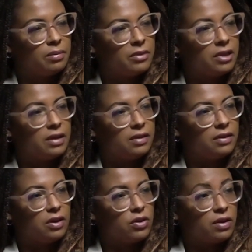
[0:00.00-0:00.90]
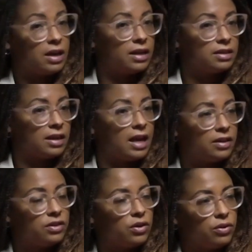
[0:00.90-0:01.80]
then, and I actually had
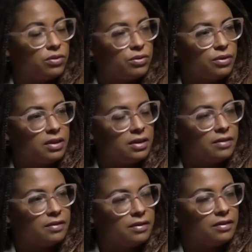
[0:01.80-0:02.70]
to go through it and,